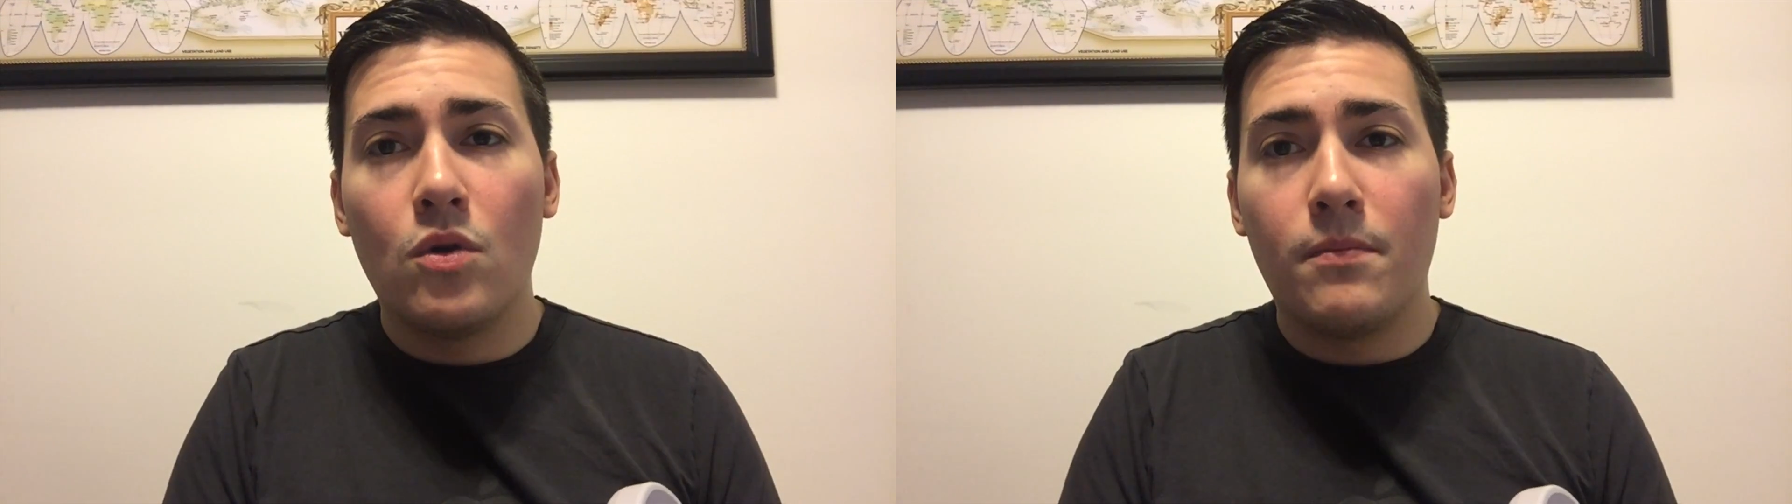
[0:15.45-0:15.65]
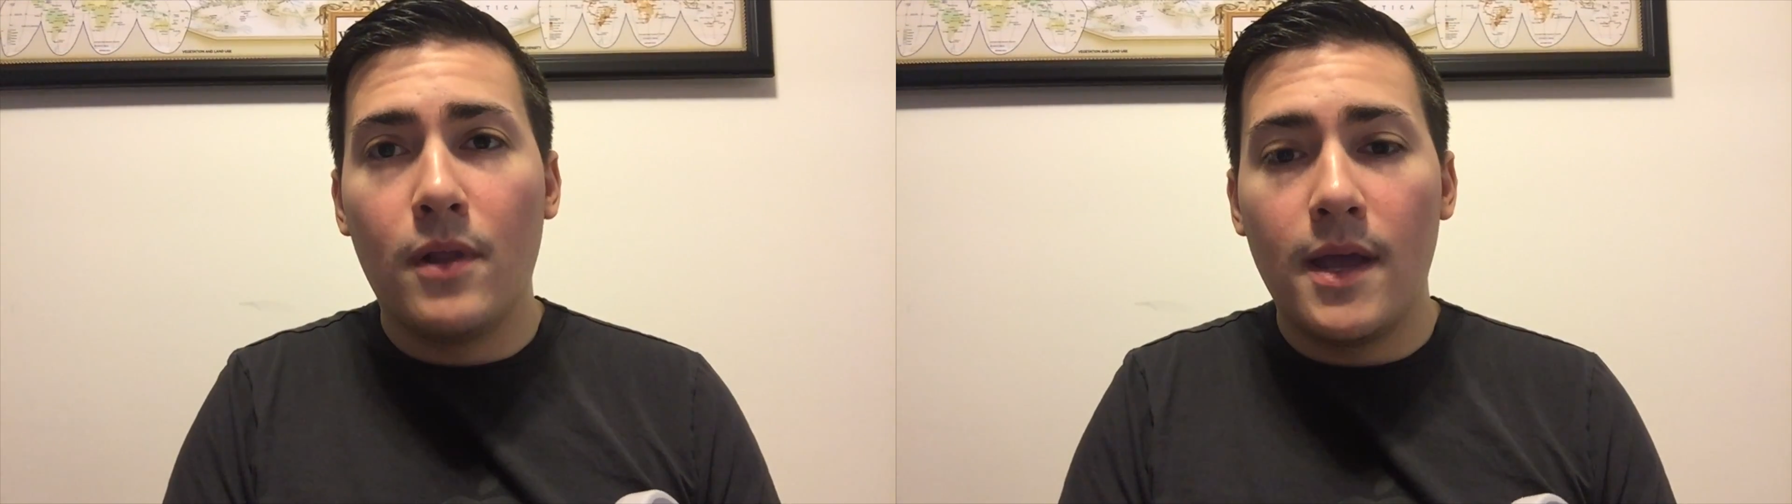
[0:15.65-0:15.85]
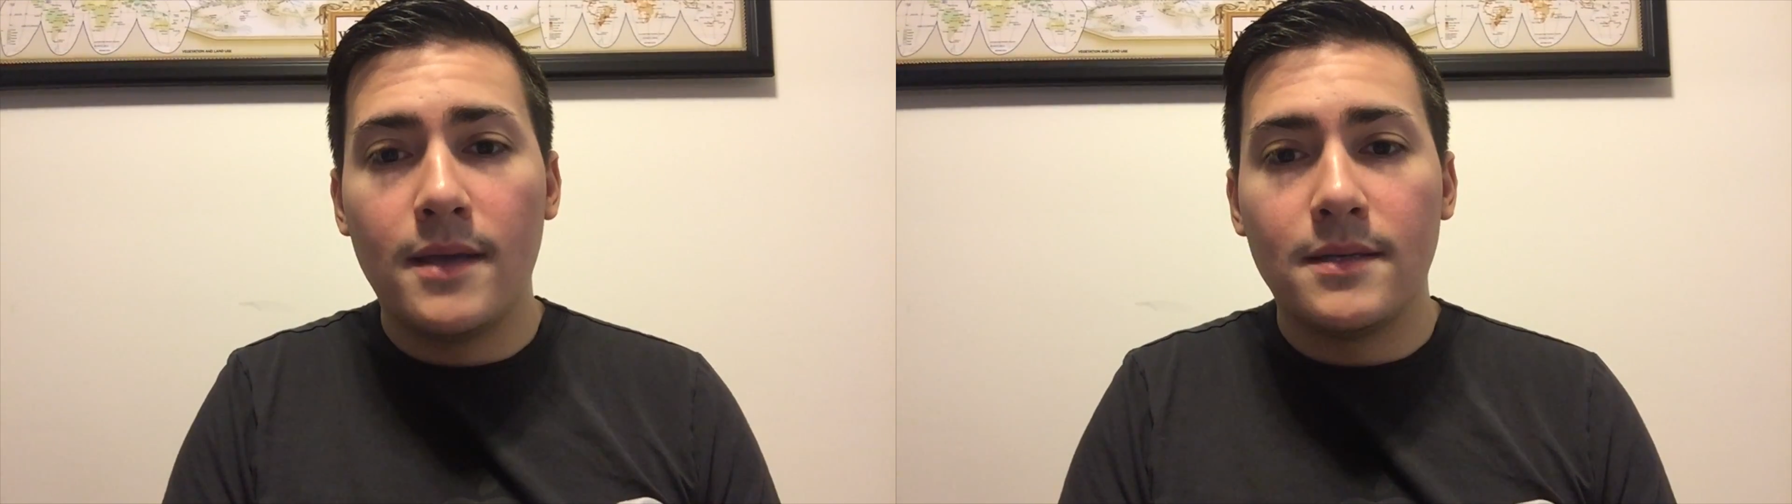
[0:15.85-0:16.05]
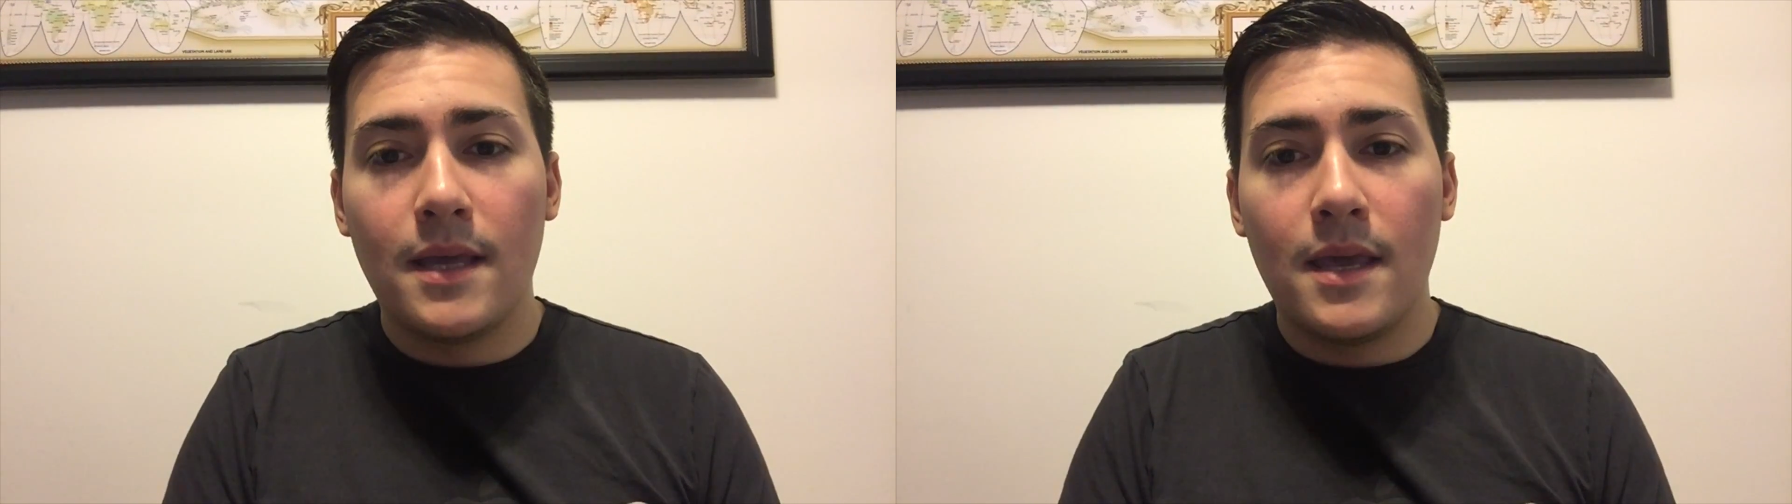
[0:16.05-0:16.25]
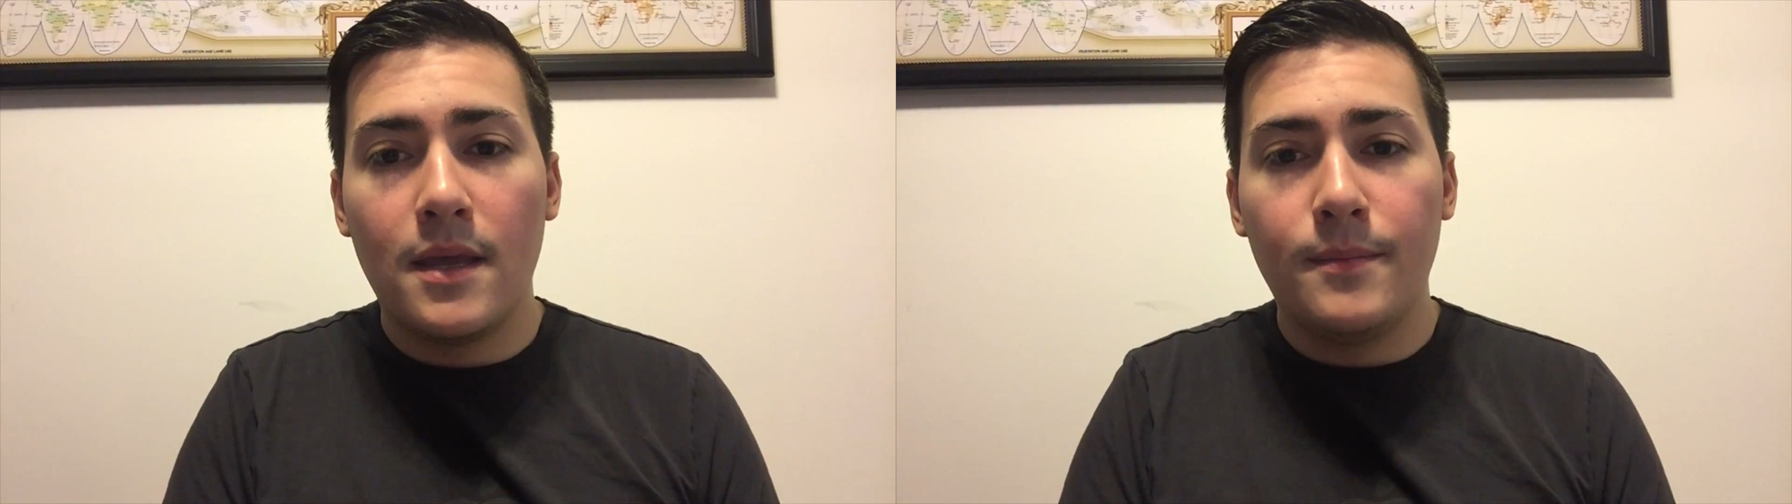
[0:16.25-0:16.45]
or play as a
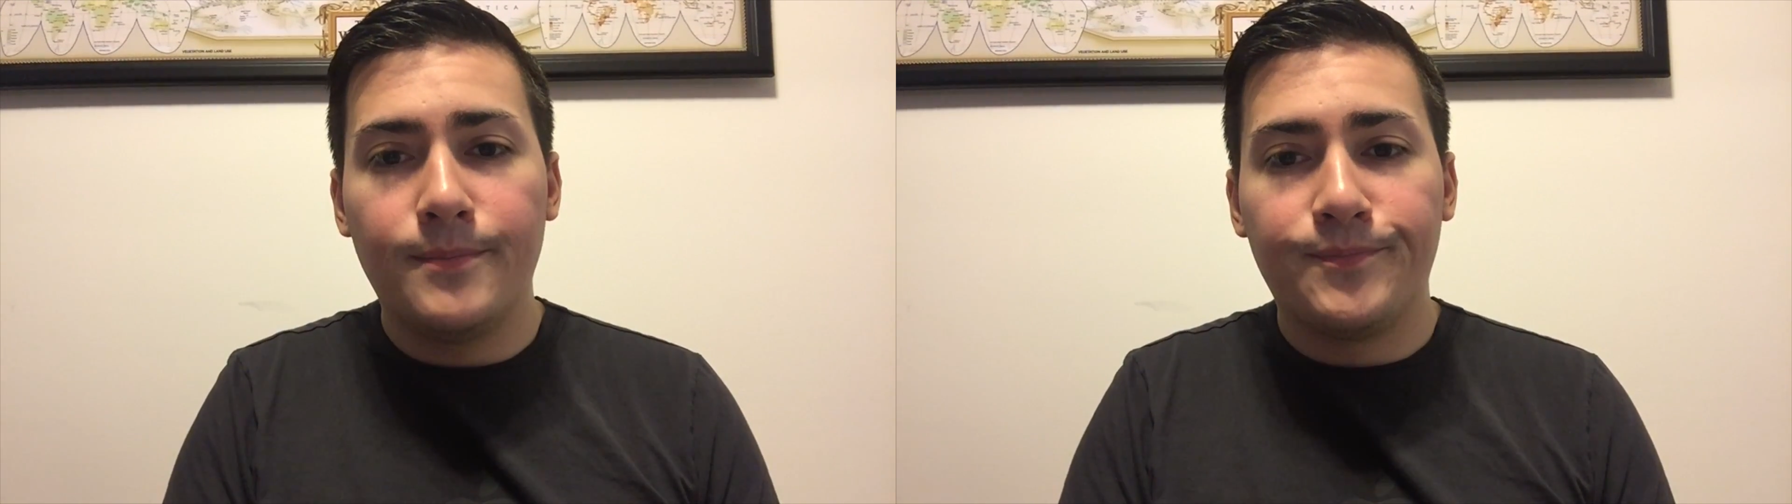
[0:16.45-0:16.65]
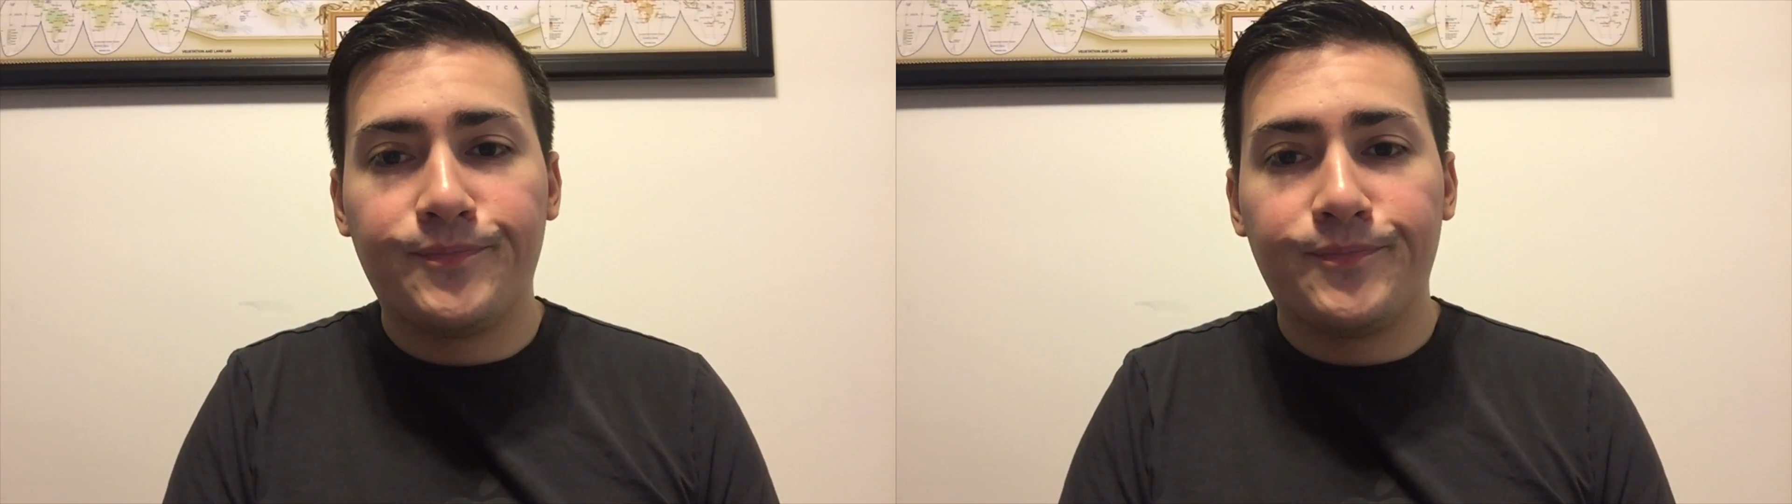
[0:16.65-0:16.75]
kid.